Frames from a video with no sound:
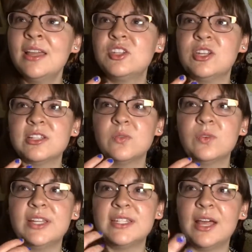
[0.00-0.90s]
She doesn't
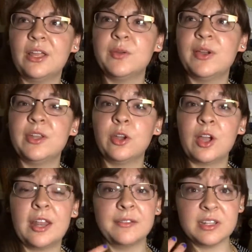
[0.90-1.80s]
really tell you what you're
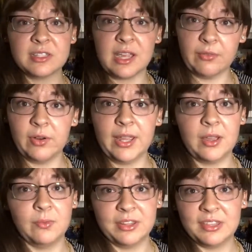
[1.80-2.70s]
kind of discovering
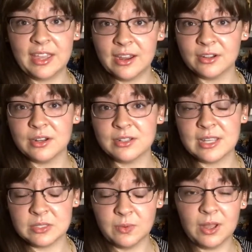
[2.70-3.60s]
it with the characters
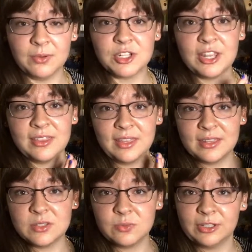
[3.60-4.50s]
as well, which I think
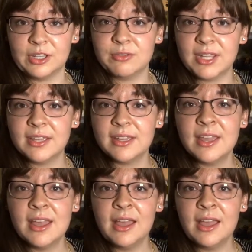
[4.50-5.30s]
is really unique.